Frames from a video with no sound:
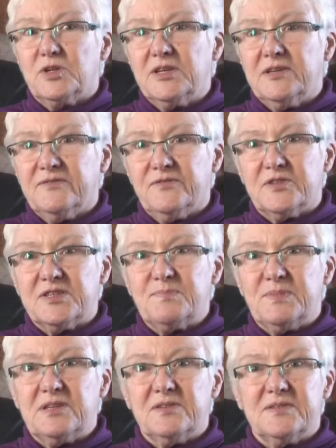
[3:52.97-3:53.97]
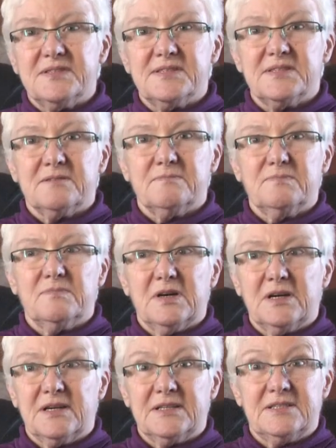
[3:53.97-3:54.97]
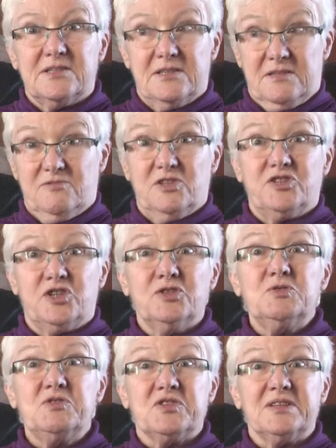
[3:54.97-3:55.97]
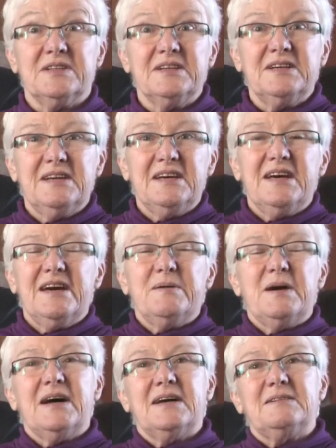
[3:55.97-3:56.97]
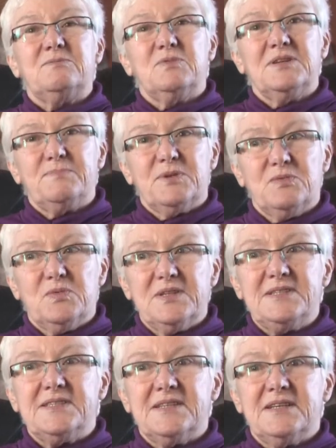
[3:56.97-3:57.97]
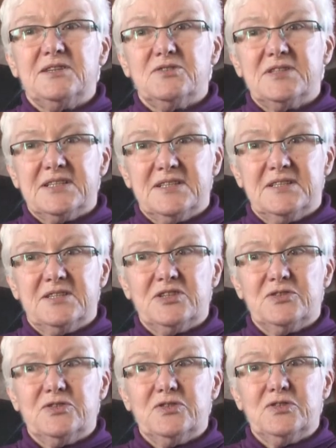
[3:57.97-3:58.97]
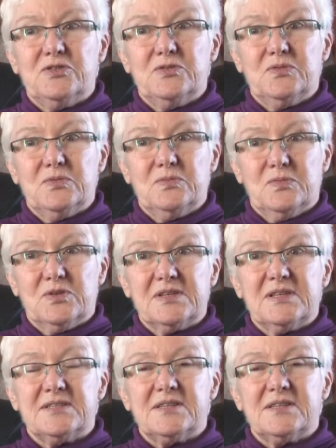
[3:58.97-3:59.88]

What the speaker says: work at first because I had the children, but once I got into work,